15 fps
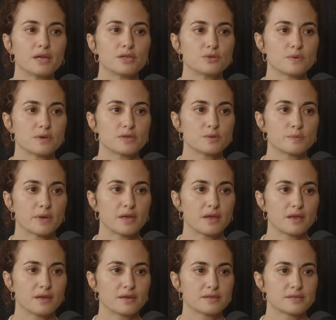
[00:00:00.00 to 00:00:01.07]
doing to my
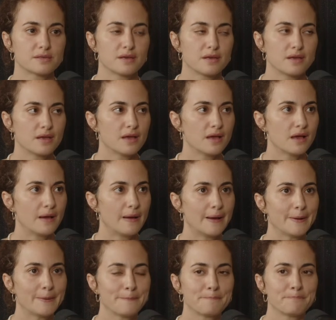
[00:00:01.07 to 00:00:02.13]
kids?
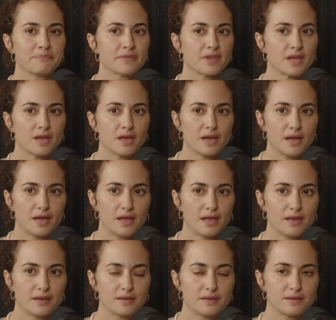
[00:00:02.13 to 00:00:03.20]

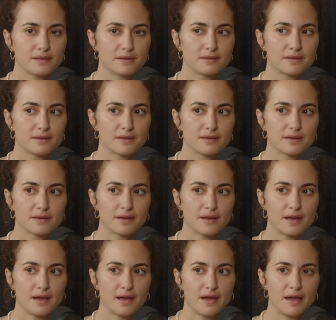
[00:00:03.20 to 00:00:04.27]
And
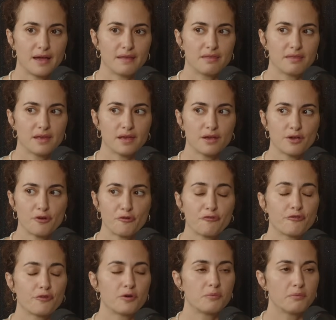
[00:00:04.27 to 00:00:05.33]
I think
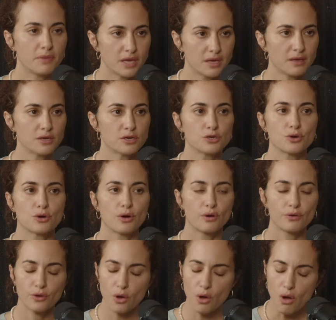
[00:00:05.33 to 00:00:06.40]
for me,
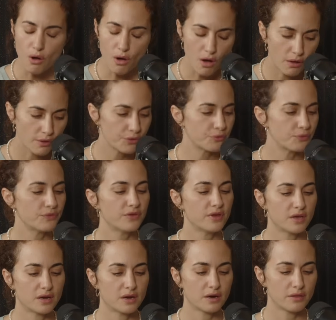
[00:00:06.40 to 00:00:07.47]
all through the
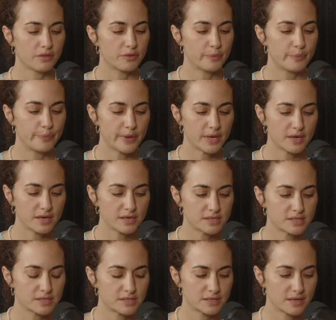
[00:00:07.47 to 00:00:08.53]
year, the
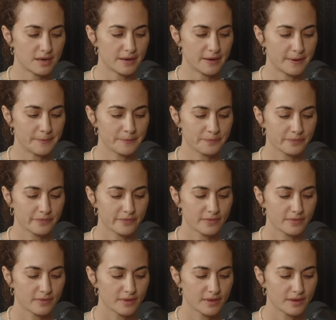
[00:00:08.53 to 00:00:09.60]
biggest,
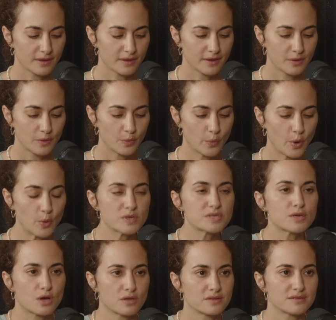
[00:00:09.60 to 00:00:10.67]
what was
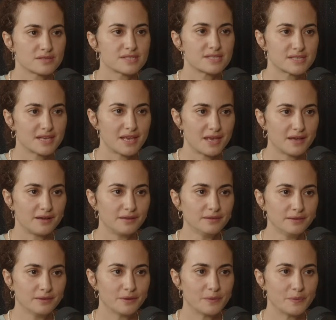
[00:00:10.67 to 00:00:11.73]
on scale
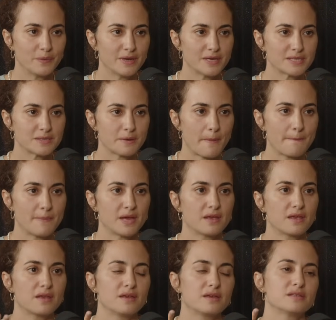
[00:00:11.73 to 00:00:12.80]
was my
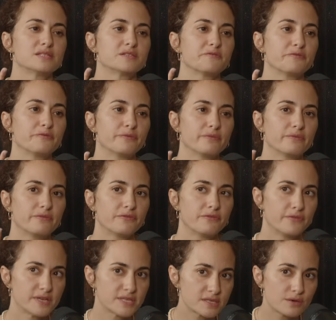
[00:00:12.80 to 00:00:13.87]
kids'
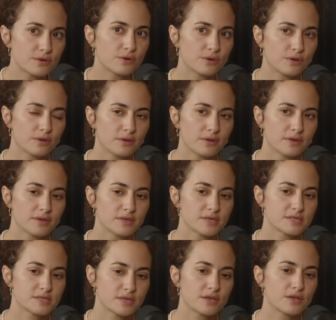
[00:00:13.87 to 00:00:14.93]
physical
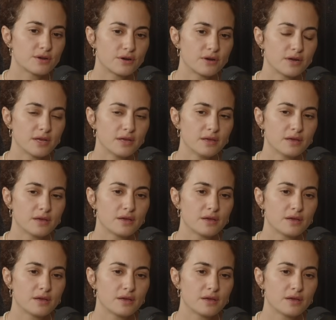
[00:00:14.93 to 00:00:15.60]
security